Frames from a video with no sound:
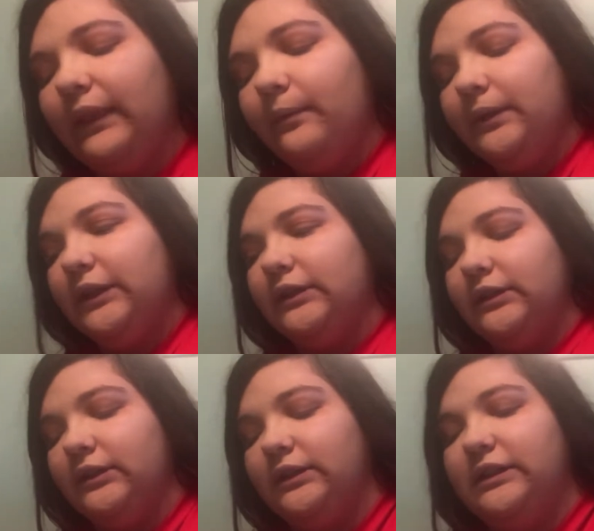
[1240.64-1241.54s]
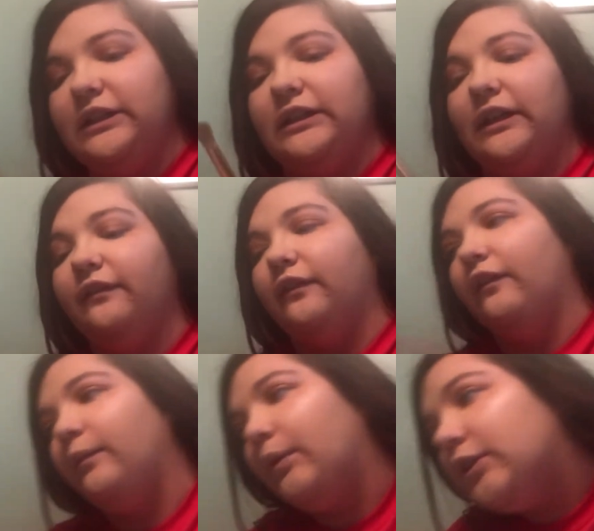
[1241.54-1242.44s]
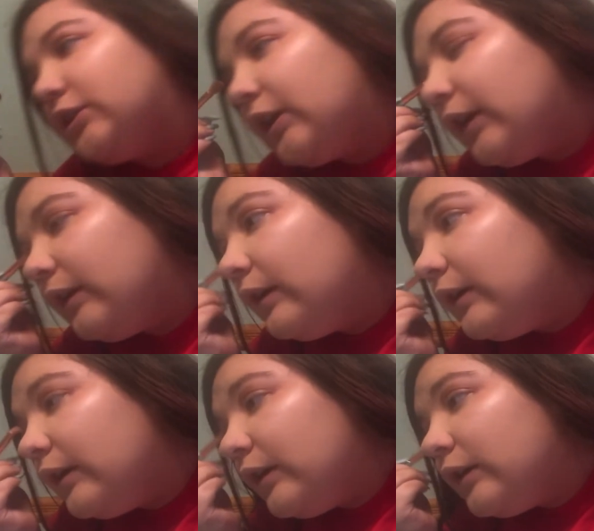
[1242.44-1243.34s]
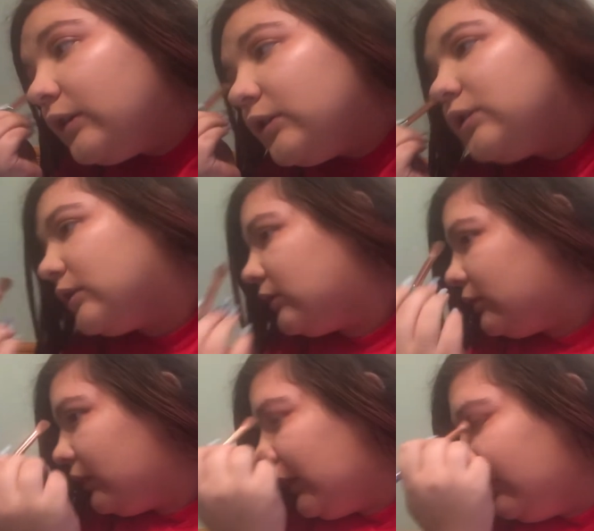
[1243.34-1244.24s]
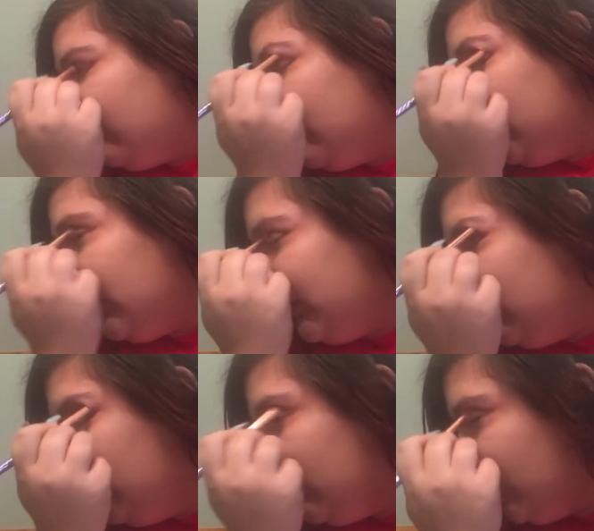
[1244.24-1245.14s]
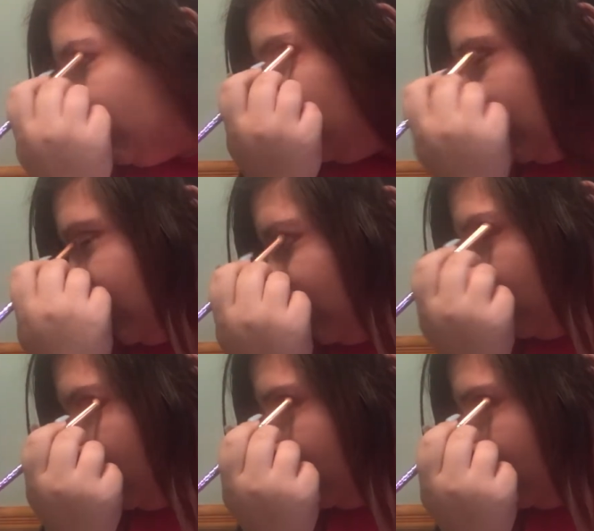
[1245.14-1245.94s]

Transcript: I'm gonna take that fluffy brush again, just kind of blend everything